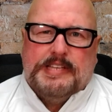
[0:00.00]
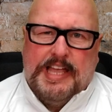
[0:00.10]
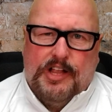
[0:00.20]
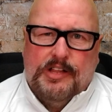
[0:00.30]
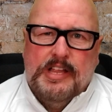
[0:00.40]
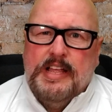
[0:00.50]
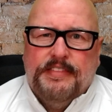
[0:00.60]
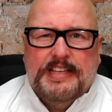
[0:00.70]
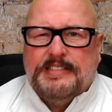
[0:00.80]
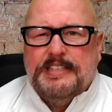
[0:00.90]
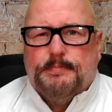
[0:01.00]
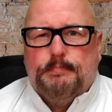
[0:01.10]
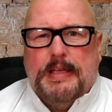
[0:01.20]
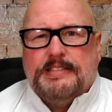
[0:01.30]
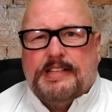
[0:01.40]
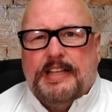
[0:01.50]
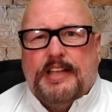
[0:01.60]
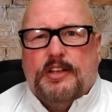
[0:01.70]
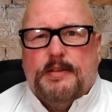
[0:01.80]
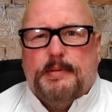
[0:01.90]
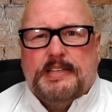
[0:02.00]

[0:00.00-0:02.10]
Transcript: tell. This is basically going to be